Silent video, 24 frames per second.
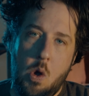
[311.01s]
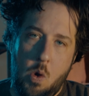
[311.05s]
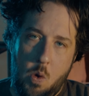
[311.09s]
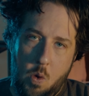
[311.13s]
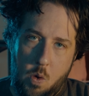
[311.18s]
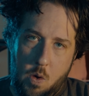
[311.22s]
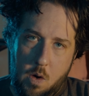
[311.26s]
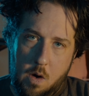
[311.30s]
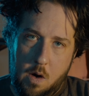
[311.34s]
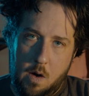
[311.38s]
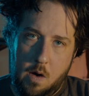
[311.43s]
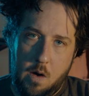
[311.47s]

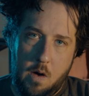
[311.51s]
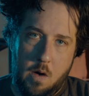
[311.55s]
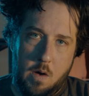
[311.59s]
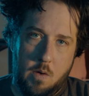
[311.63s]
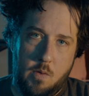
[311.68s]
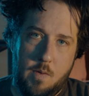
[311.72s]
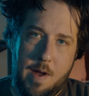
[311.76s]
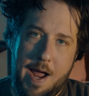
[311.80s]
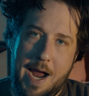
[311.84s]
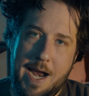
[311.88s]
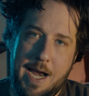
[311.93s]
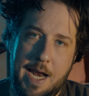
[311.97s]
or
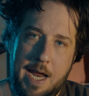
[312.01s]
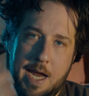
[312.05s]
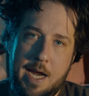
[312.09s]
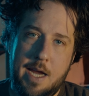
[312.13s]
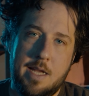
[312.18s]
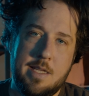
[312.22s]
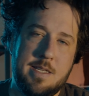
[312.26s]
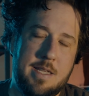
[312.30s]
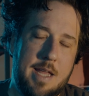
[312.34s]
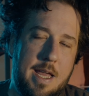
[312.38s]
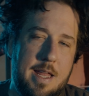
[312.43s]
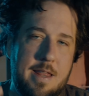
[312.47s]

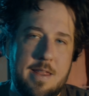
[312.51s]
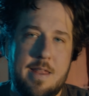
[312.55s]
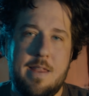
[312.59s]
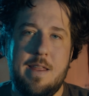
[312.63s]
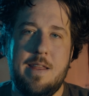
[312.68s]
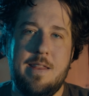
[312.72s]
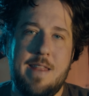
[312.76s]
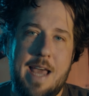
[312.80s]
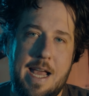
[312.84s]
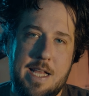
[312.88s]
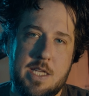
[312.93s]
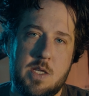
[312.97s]
writing
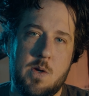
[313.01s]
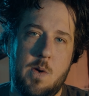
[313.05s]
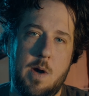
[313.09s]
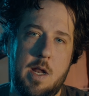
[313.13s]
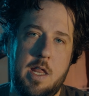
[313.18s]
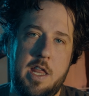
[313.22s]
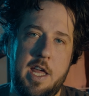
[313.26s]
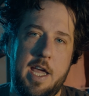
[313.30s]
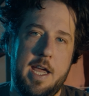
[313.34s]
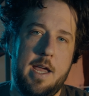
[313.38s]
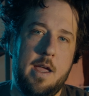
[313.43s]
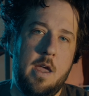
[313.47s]
and that sort
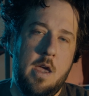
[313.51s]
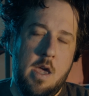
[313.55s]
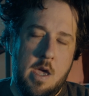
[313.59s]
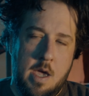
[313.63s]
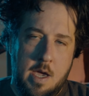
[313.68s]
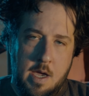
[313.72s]
of thing.